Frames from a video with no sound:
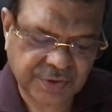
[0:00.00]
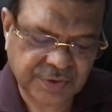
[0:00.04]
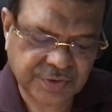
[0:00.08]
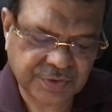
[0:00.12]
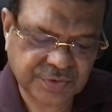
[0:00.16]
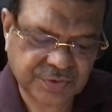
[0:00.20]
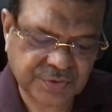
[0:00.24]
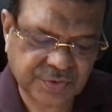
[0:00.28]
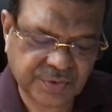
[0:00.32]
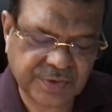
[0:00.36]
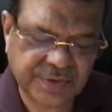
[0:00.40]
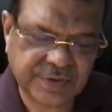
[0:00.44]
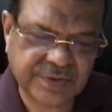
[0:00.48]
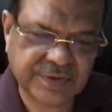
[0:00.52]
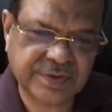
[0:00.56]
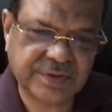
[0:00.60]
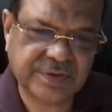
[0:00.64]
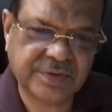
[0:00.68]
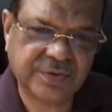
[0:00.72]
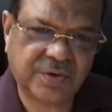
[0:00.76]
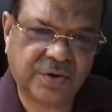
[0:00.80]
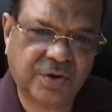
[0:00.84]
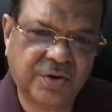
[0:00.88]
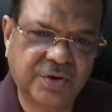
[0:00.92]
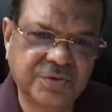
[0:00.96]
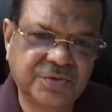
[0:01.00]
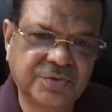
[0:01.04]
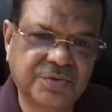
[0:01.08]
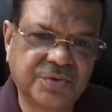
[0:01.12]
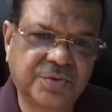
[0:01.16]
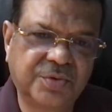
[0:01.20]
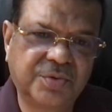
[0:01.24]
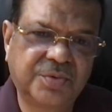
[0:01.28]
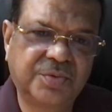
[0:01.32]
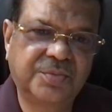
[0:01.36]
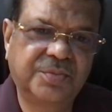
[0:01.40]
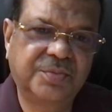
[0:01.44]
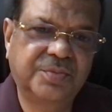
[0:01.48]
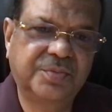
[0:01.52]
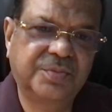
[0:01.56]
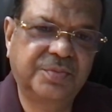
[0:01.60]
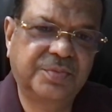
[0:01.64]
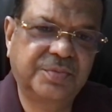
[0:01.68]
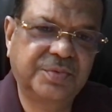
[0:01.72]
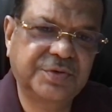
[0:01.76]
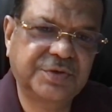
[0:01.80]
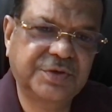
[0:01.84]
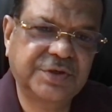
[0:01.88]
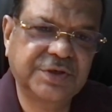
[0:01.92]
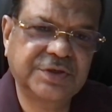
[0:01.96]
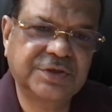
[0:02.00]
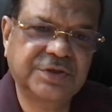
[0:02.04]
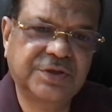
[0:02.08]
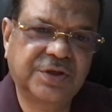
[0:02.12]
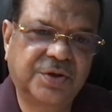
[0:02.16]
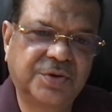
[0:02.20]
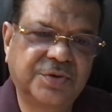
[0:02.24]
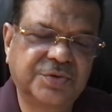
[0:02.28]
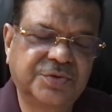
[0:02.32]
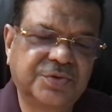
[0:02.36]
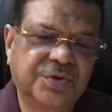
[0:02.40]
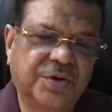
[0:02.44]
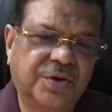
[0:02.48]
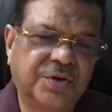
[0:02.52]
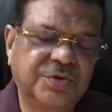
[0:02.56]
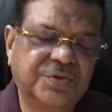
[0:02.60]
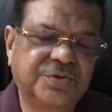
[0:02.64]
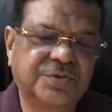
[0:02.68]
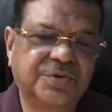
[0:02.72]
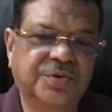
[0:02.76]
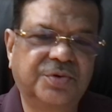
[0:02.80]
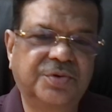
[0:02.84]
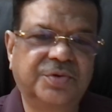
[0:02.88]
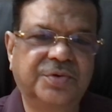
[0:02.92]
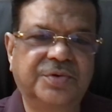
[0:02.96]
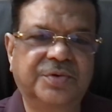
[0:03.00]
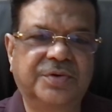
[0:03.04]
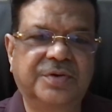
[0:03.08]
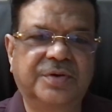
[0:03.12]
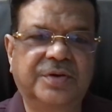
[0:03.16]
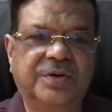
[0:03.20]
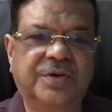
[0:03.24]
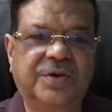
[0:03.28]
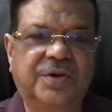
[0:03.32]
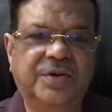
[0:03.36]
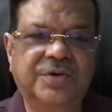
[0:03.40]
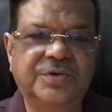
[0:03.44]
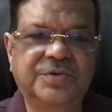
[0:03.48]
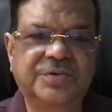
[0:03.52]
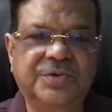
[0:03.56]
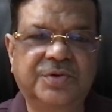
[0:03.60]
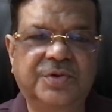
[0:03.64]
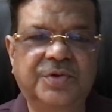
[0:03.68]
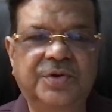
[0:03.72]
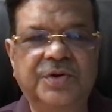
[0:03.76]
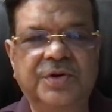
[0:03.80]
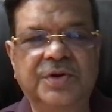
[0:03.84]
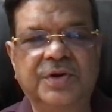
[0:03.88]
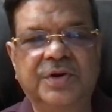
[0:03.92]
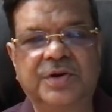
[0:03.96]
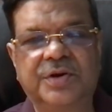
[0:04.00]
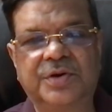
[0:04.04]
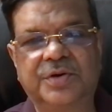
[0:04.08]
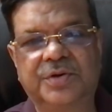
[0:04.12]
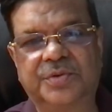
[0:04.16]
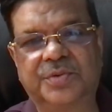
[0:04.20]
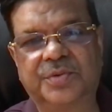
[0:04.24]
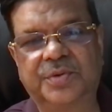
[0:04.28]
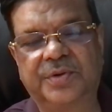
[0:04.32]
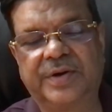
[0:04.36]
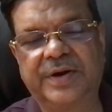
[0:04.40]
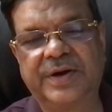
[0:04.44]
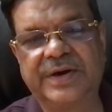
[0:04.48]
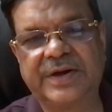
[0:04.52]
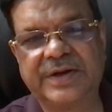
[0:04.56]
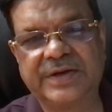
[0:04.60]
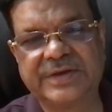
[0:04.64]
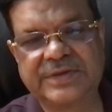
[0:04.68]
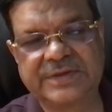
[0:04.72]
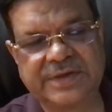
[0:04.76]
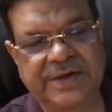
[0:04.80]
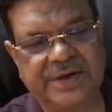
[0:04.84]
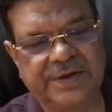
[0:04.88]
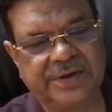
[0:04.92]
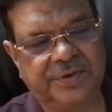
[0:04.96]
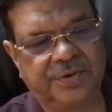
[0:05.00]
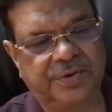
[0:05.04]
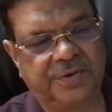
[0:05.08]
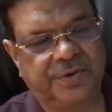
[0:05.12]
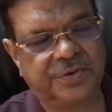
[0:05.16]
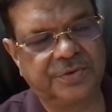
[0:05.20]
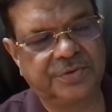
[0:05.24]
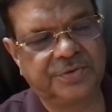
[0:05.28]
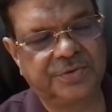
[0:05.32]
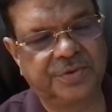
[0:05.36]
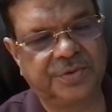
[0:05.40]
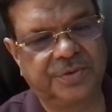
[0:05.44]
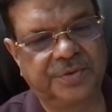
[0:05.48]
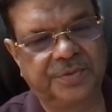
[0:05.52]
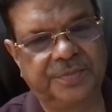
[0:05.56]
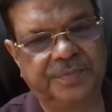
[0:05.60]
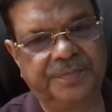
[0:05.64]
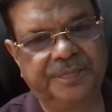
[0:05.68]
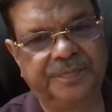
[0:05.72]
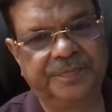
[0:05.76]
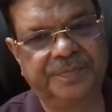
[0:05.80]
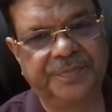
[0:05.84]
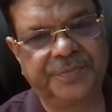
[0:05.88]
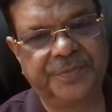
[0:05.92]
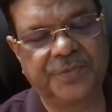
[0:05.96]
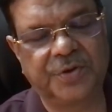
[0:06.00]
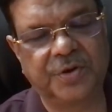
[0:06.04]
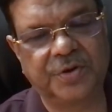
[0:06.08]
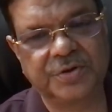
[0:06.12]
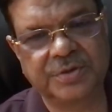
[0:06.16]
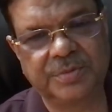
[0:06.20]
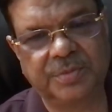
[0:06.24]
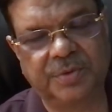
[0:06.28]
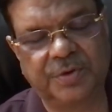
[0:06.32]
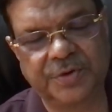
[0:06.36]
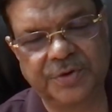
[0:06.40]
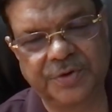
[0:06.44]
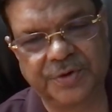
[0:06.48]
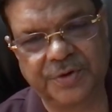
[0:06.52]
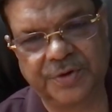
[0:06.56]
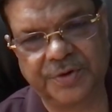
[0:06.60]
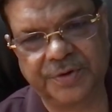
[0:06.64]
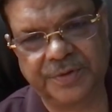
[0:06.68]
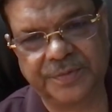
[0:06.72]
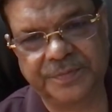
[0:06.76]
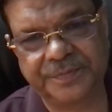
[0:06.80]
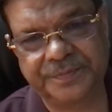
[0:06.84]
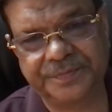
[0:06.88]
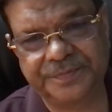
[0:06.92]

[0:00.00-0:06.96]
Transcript: So it also, sixth house also to a great extent also talks about your